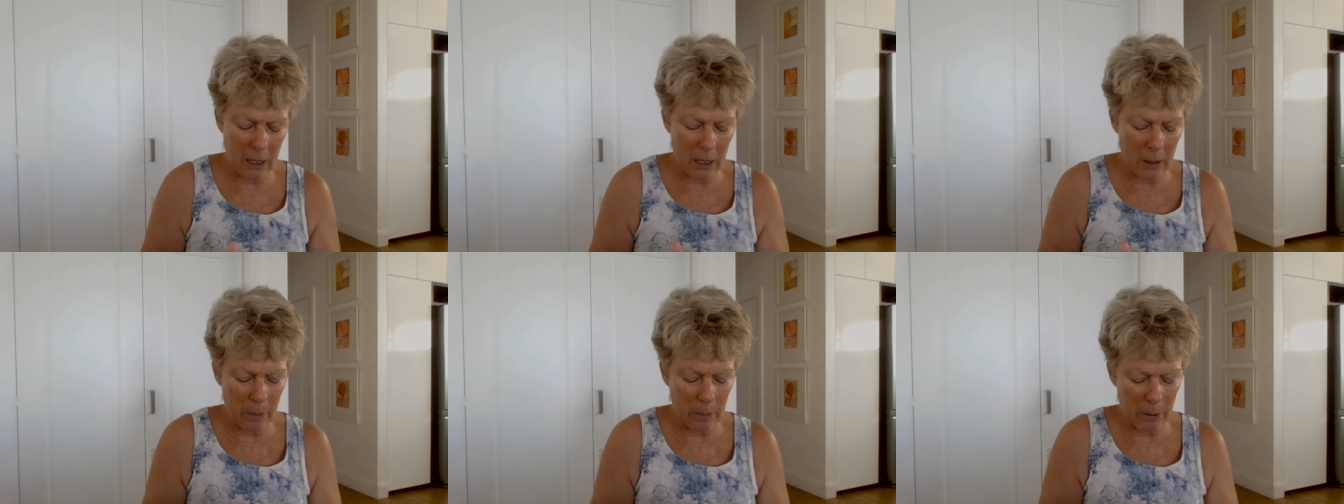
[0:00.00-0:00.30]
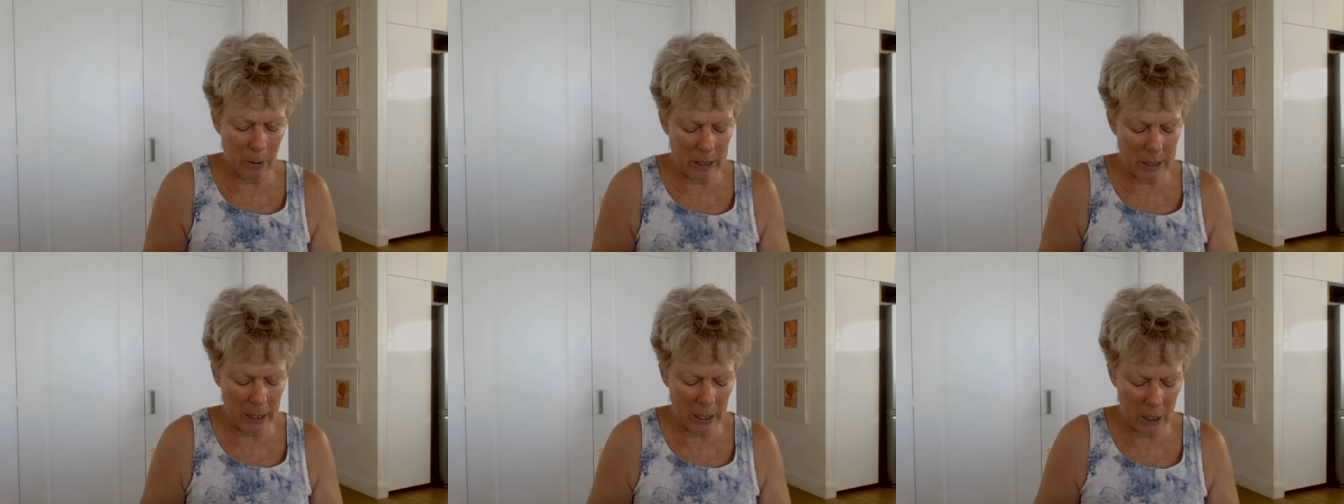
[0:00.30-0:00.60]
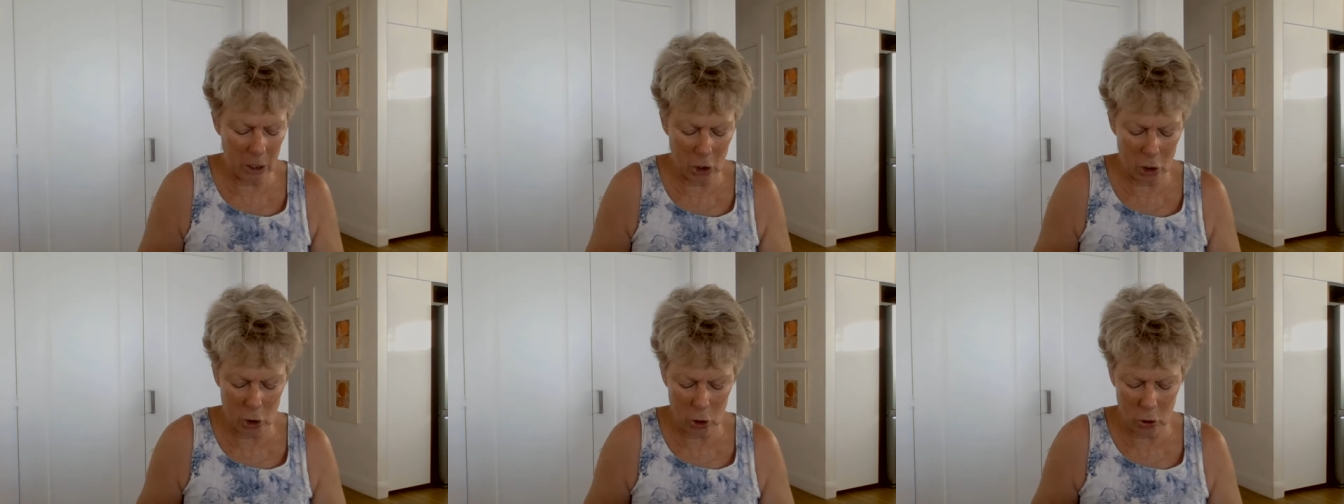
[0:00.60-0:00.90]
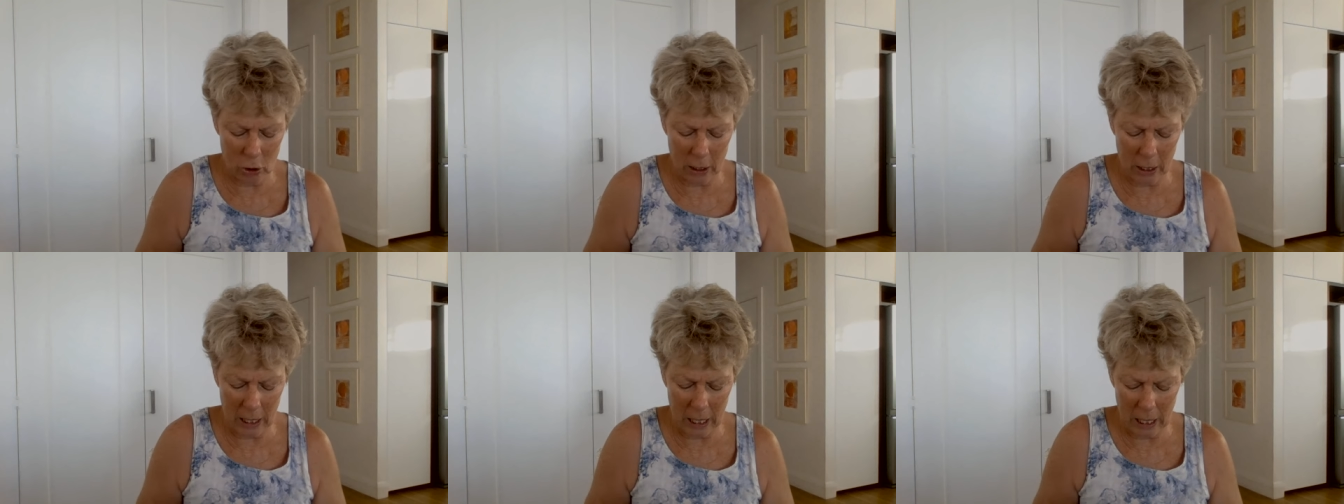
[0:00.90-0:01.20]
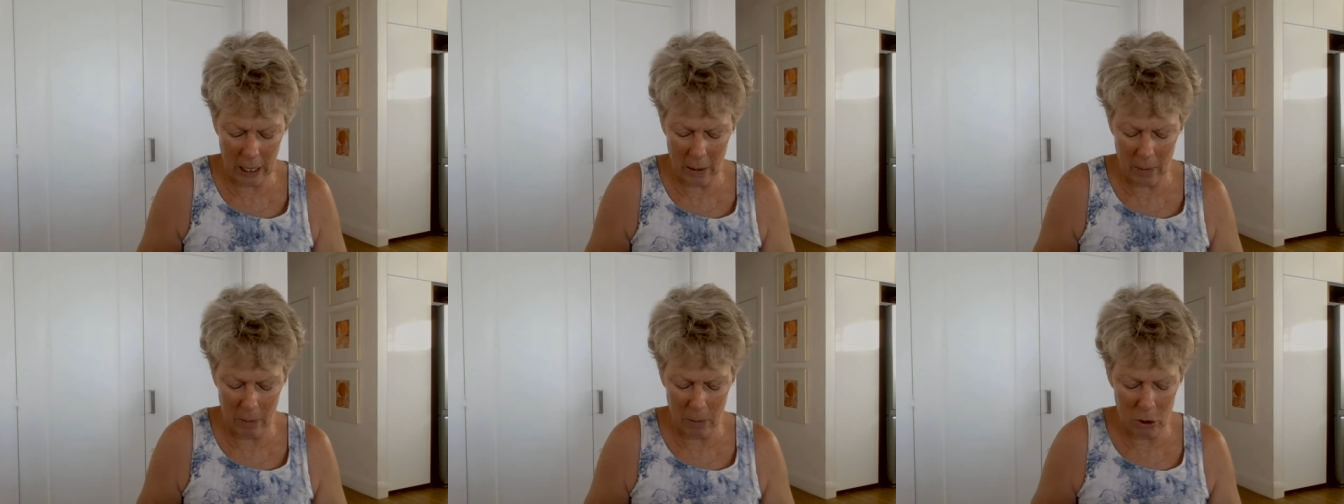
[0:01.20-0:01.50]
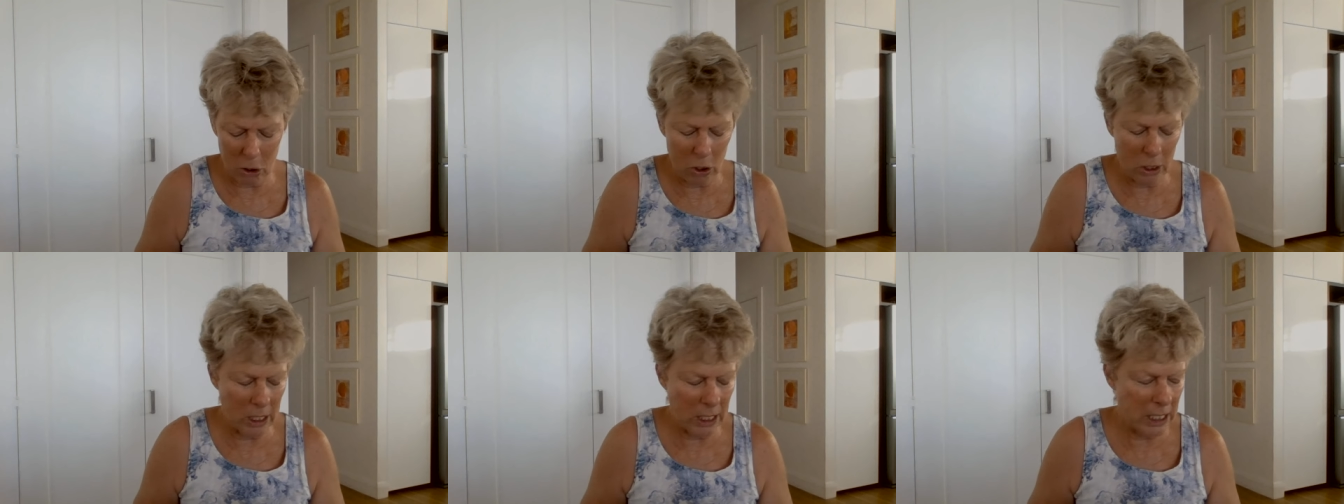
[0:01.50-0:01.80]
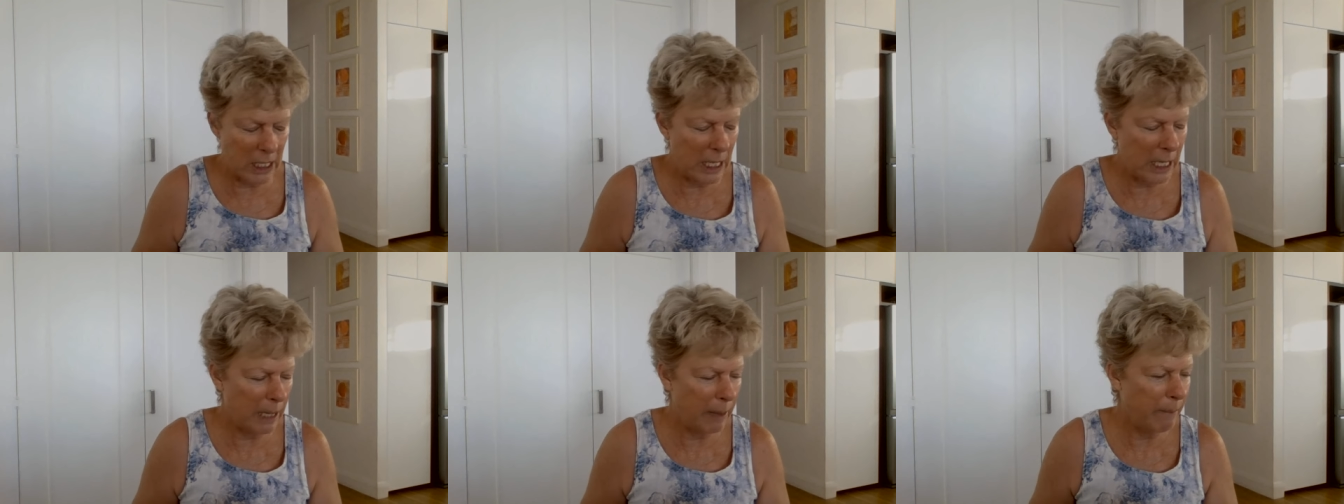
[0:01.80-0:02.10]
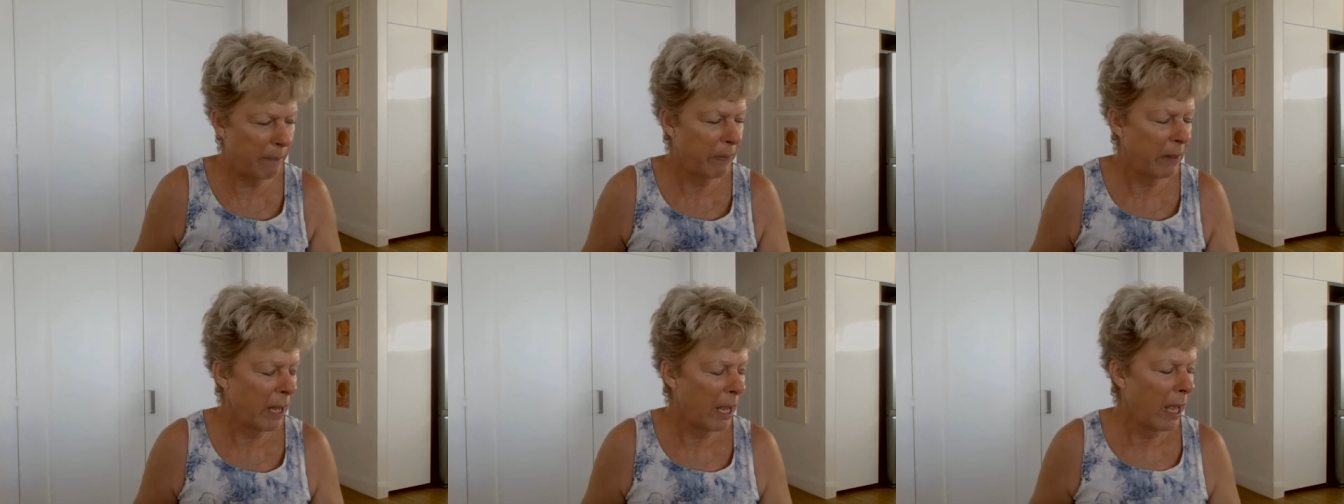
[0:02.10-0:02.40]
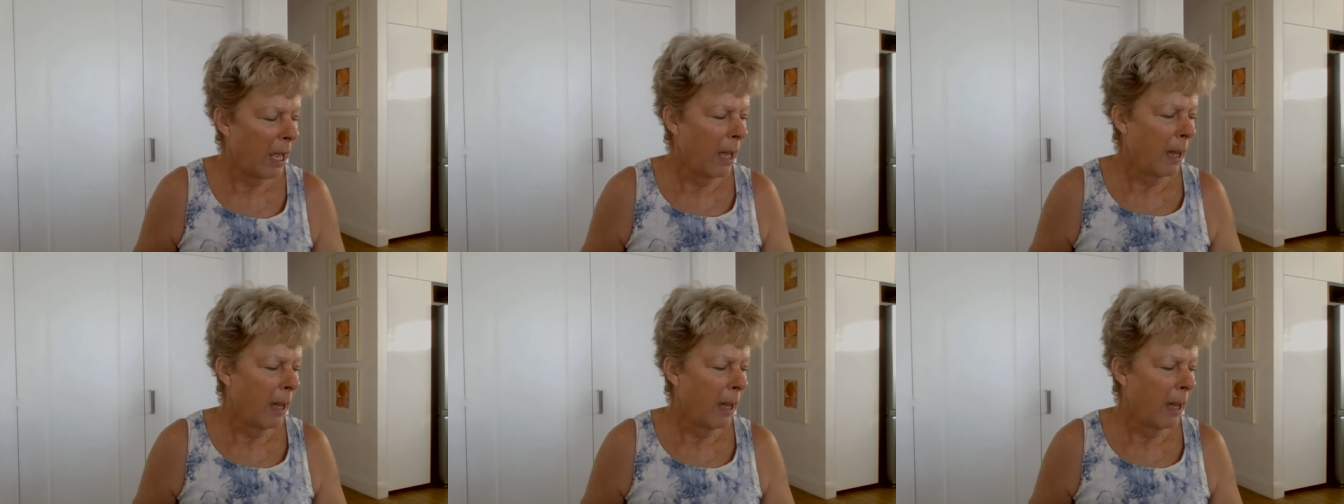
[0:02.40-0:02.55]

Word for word: that a president shouldn't get immunity.